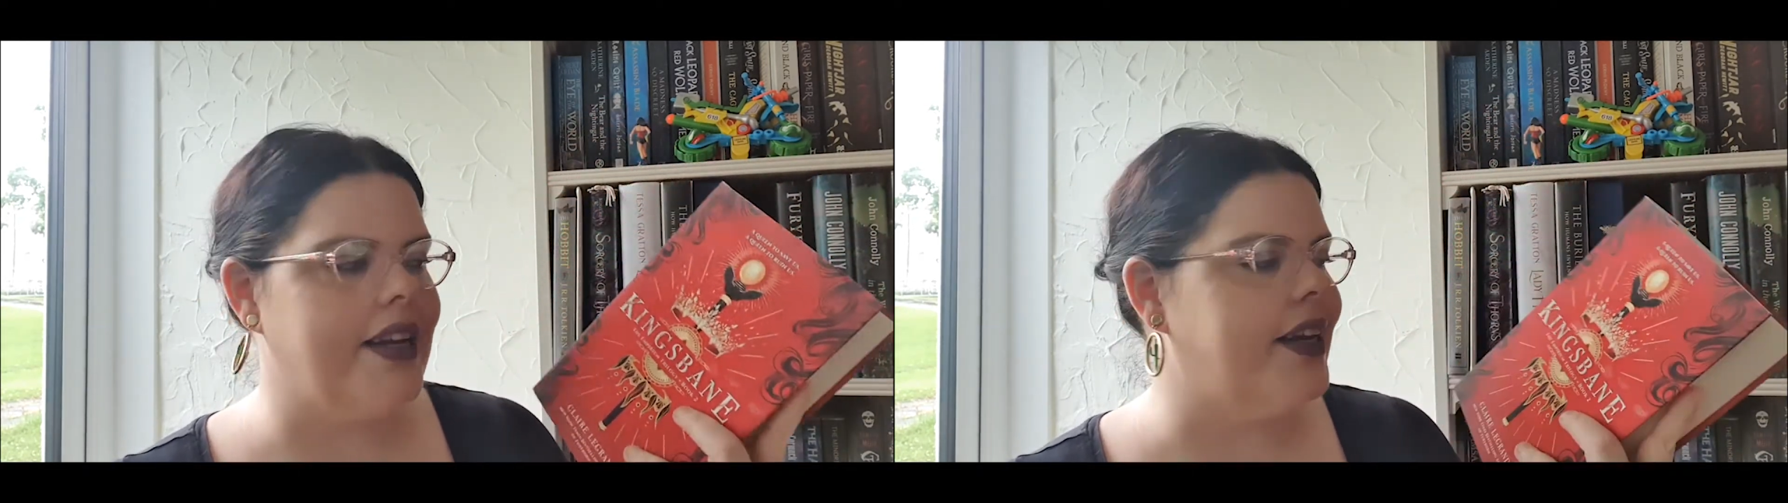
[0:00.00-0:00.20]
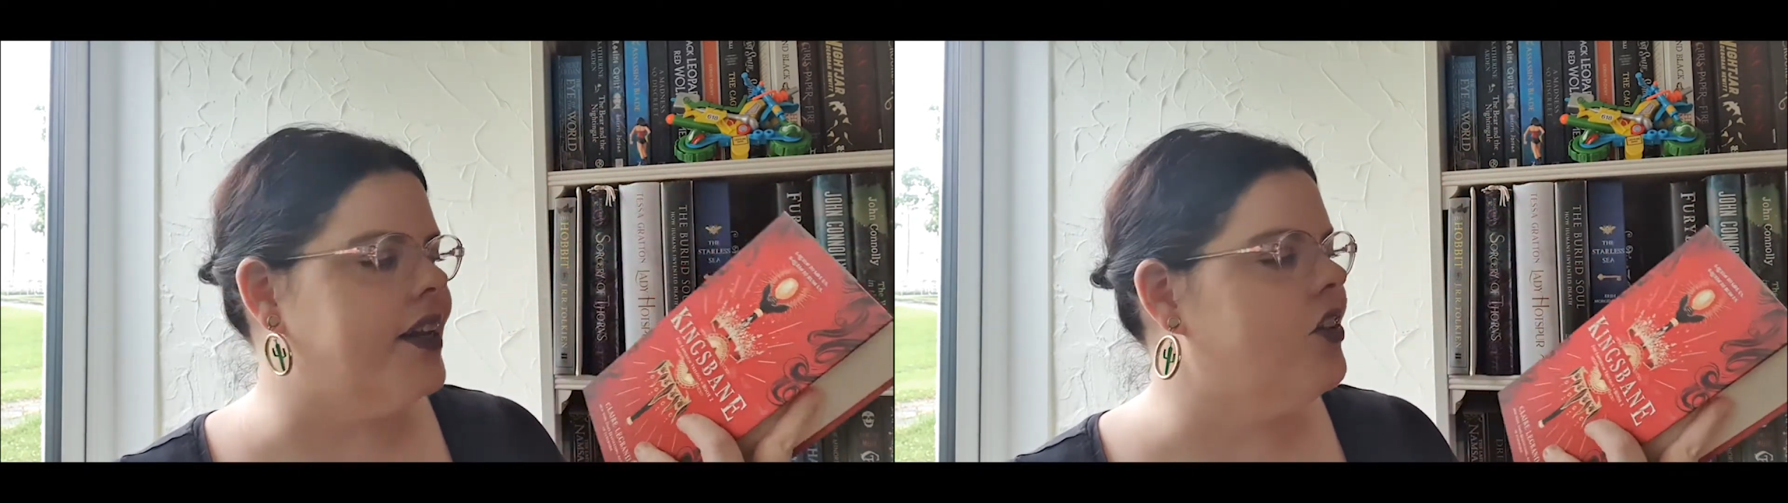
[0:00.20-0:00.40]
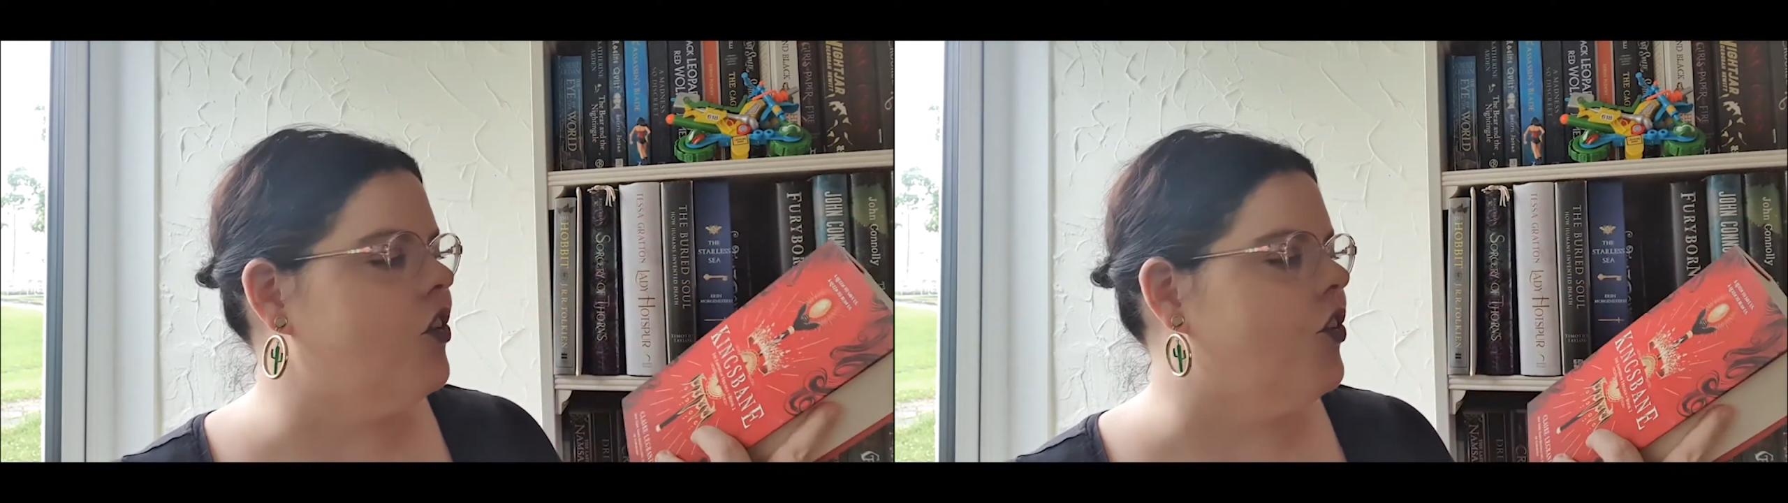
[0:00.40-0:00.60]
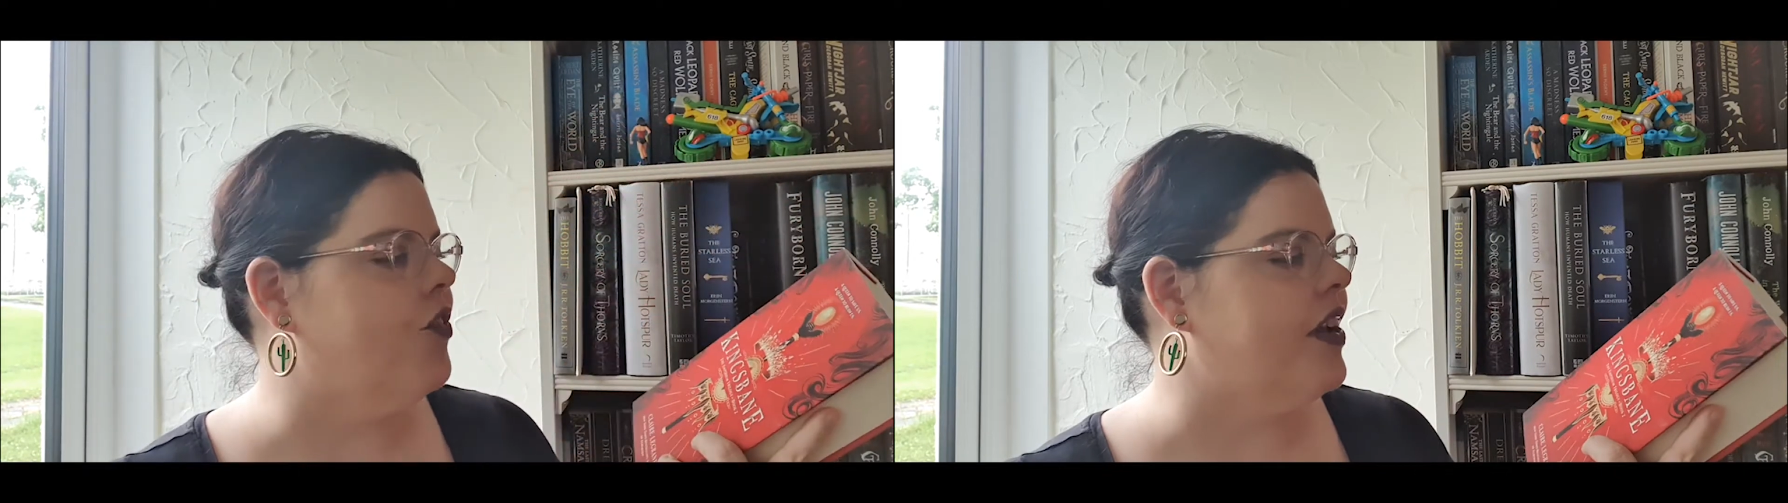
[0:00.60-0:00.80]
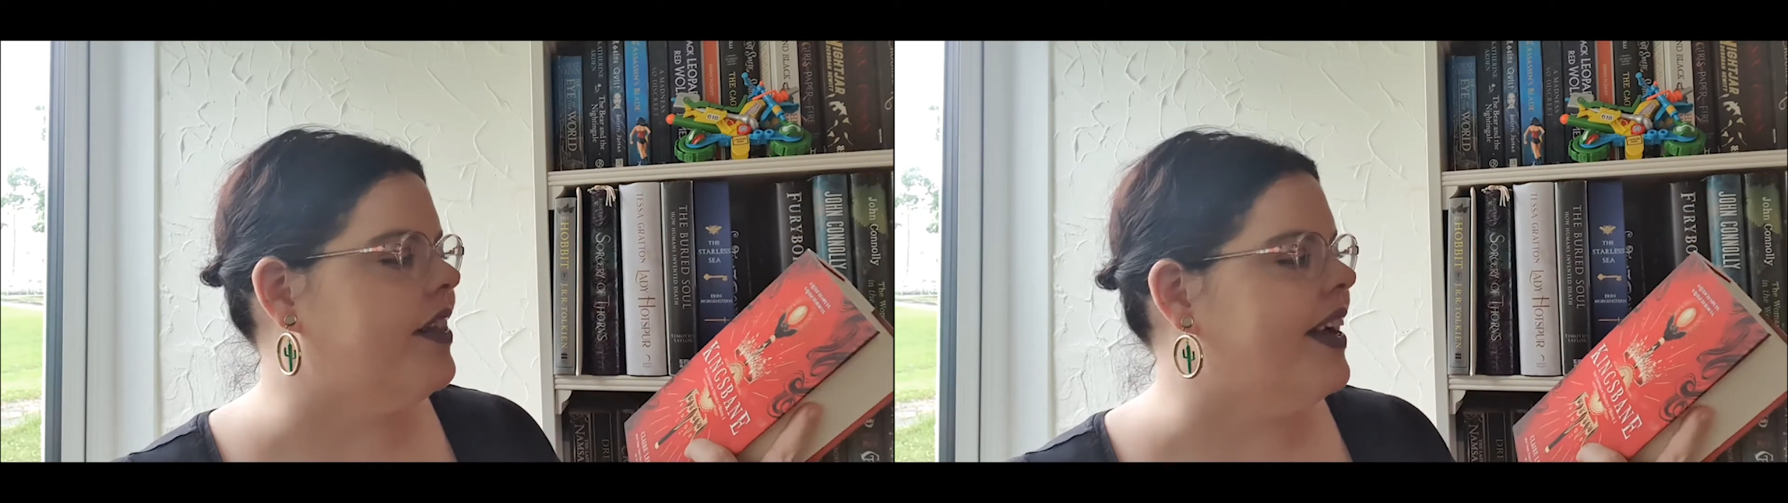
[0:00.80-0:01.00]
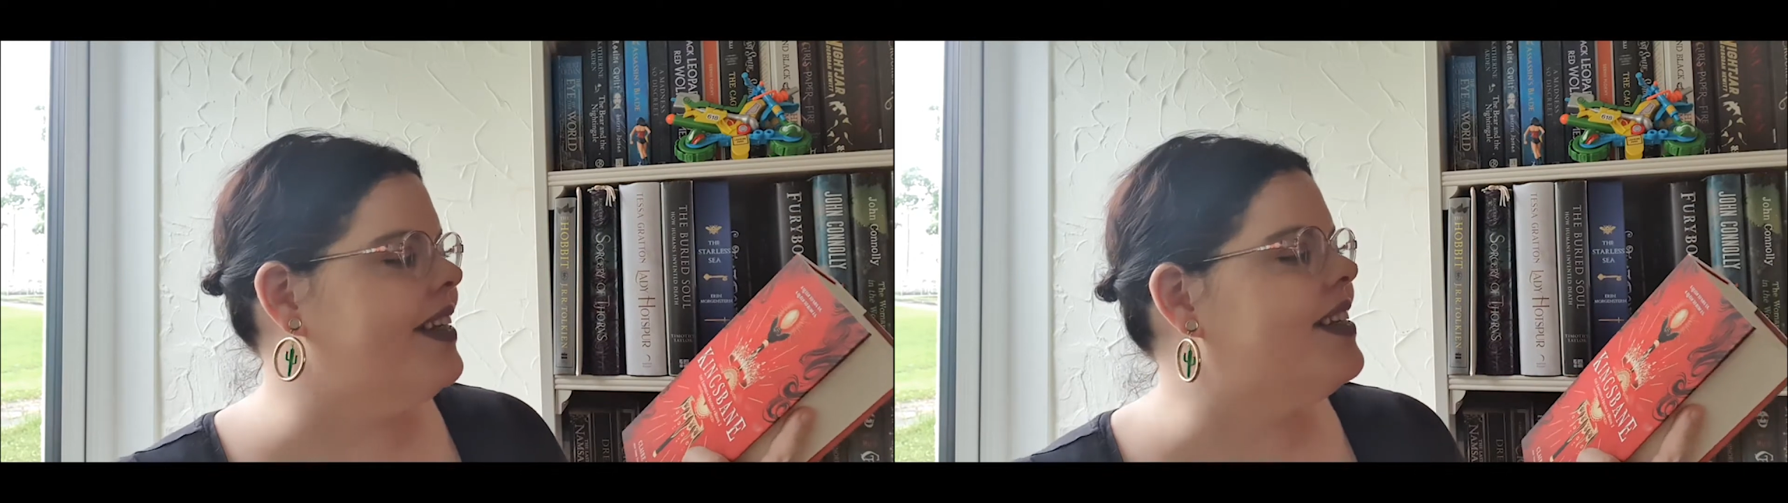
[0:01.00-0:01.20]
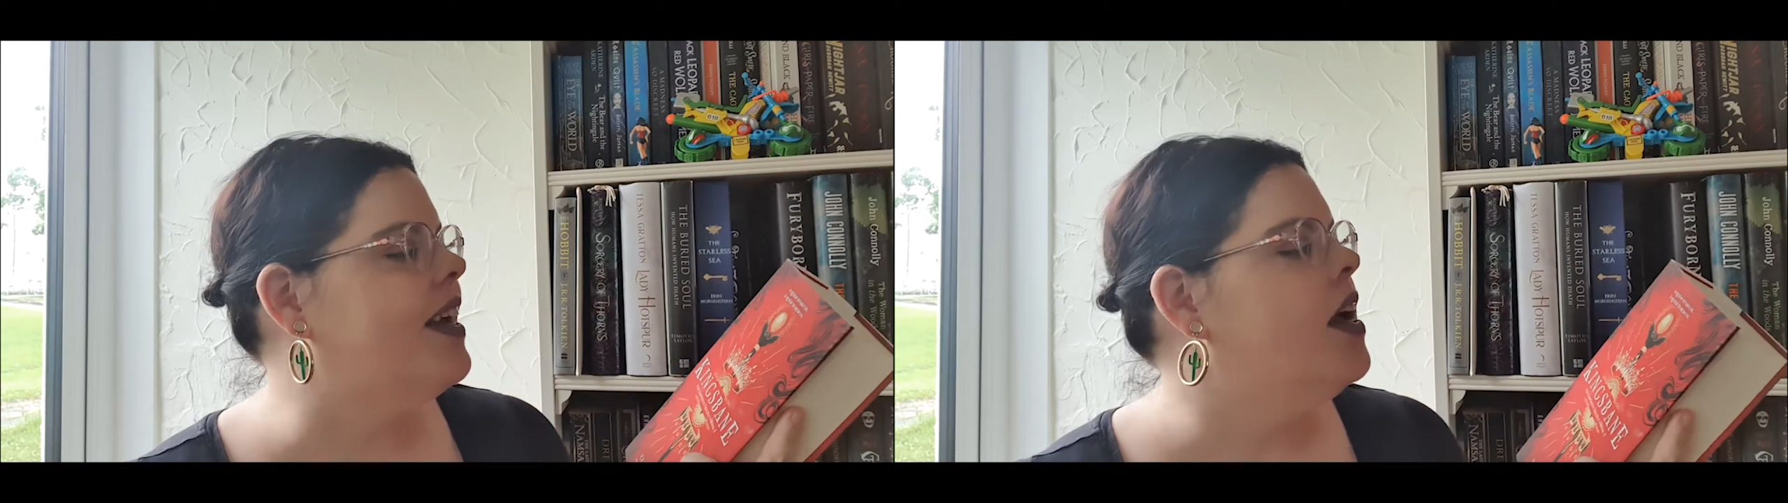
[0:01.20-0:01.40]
I need to read this.